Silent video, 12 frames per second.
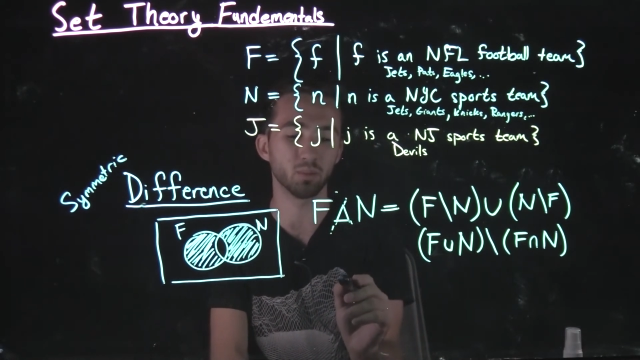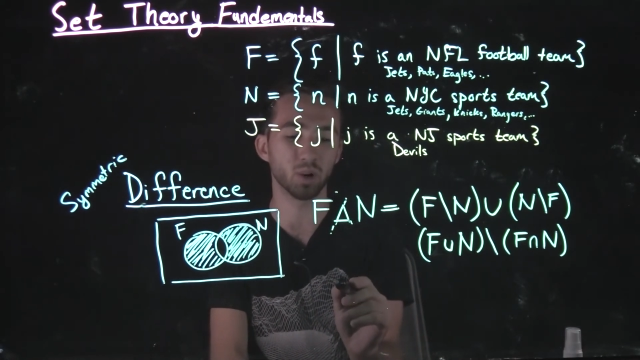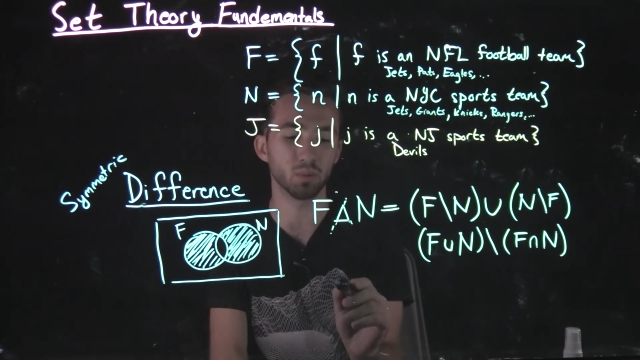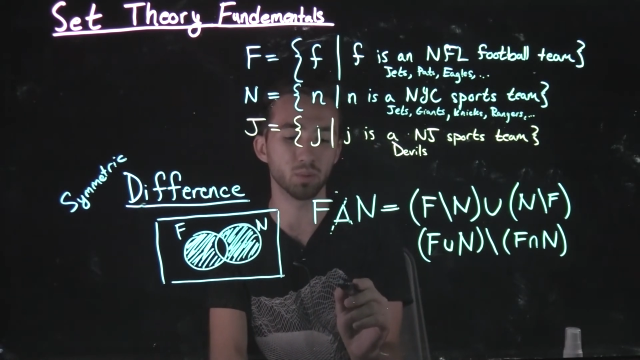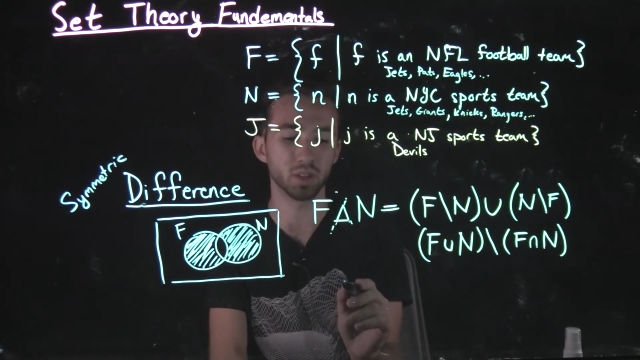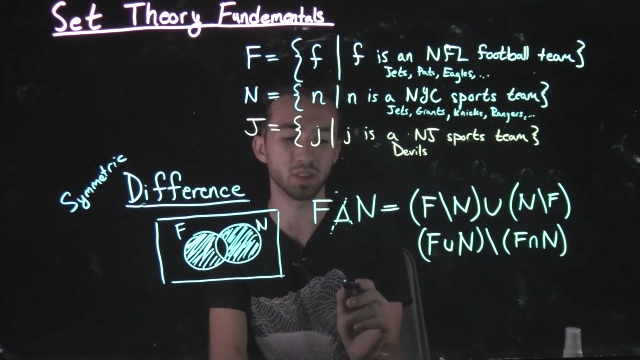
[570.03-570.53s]

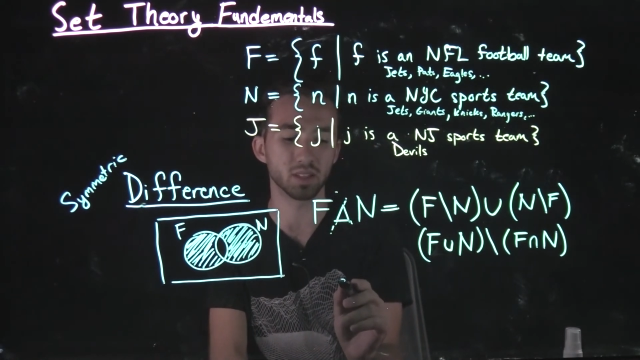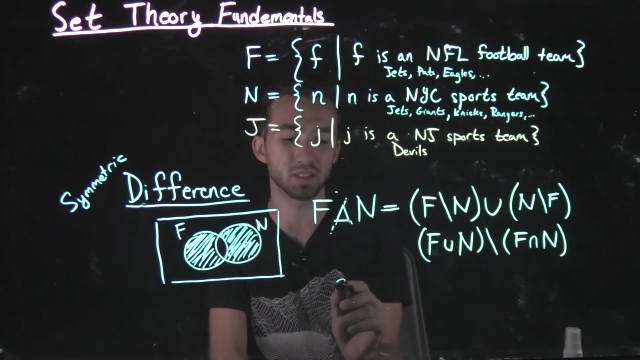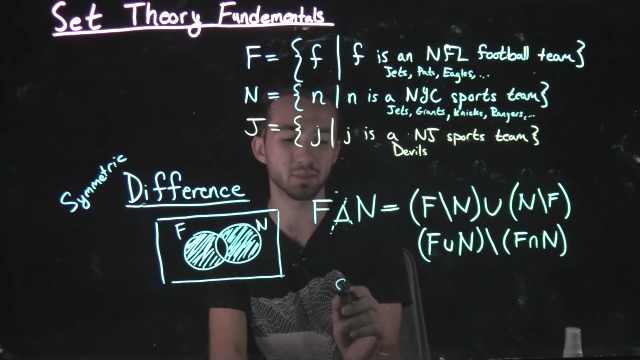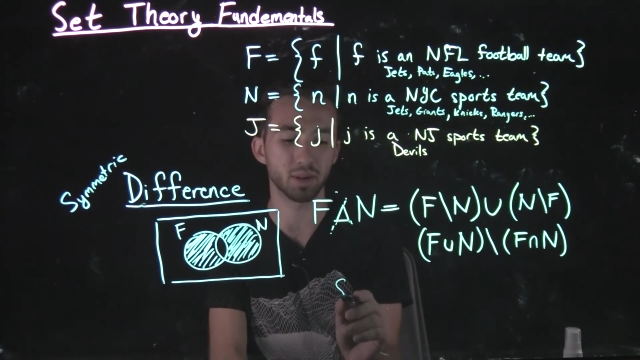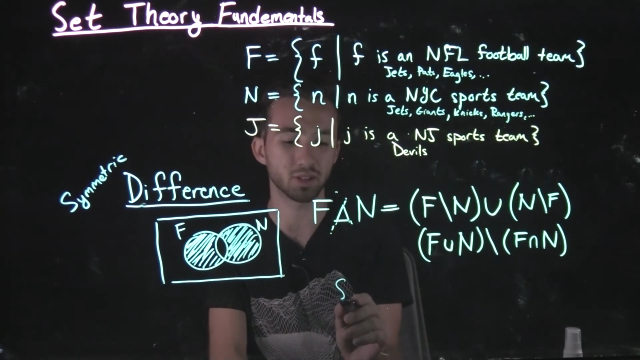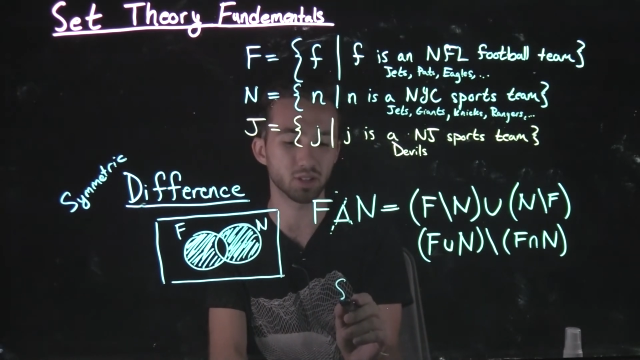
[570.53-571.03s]
what would this
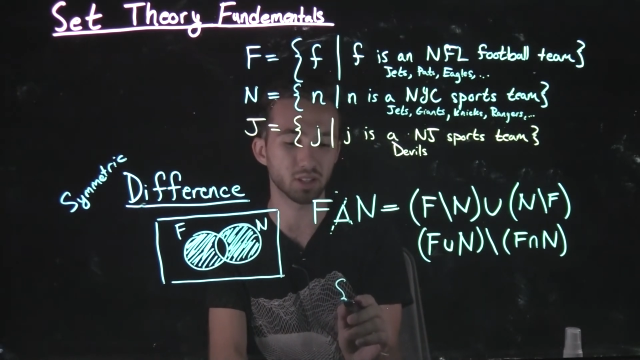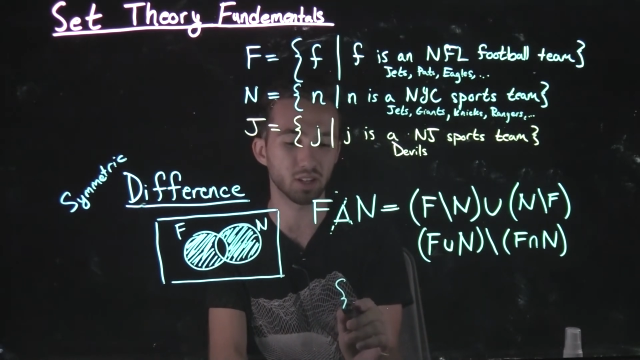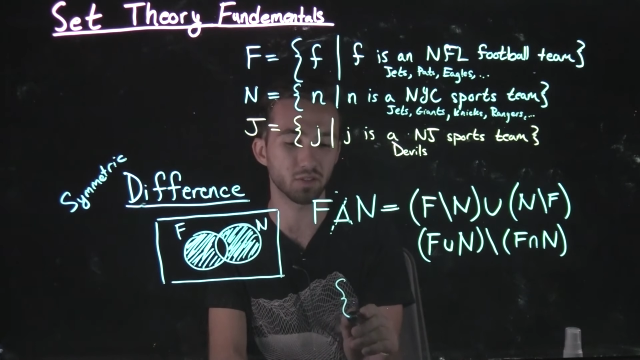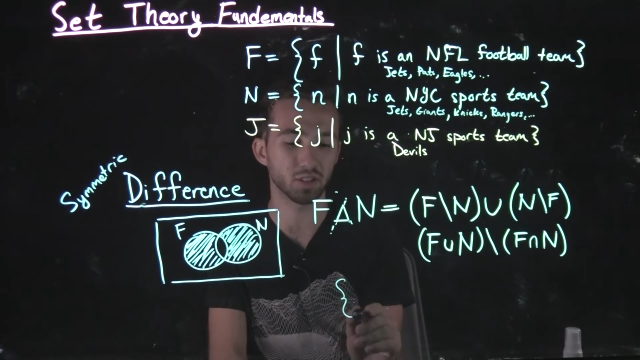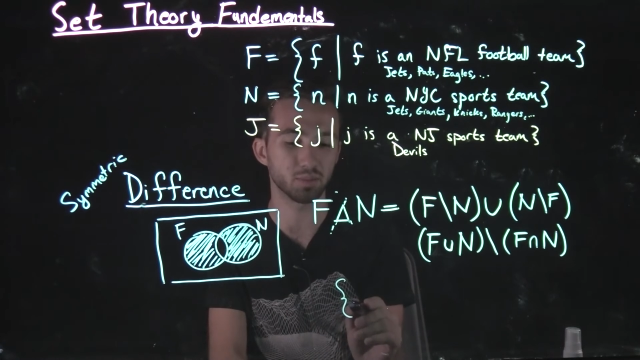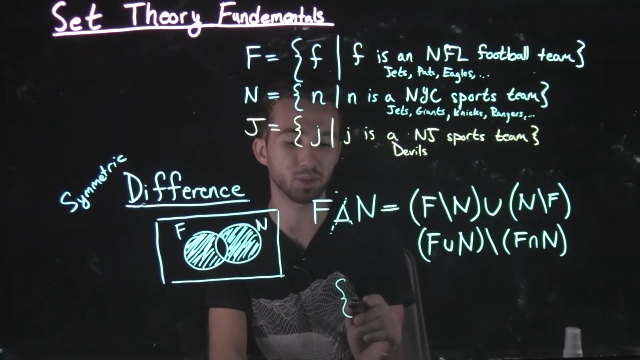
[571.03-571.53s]
symmetric
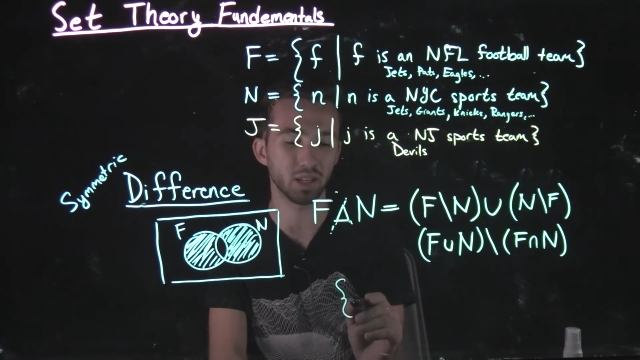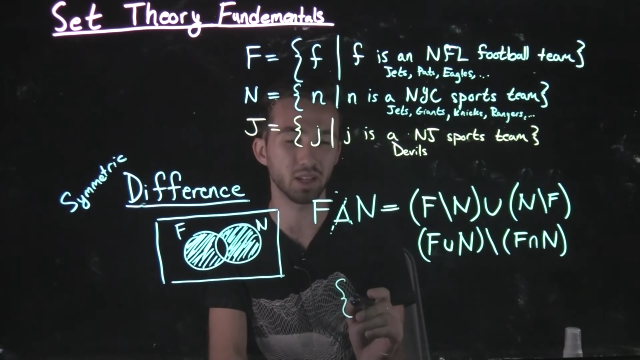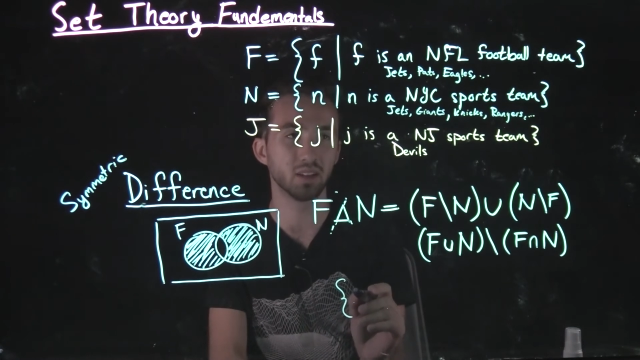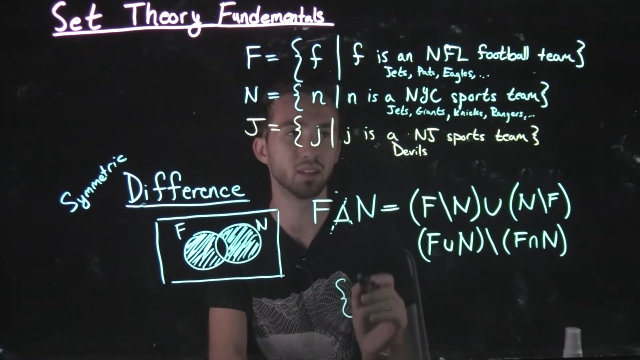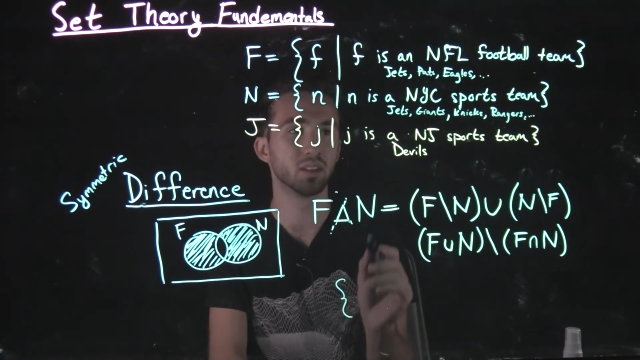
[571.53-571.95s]
difference be?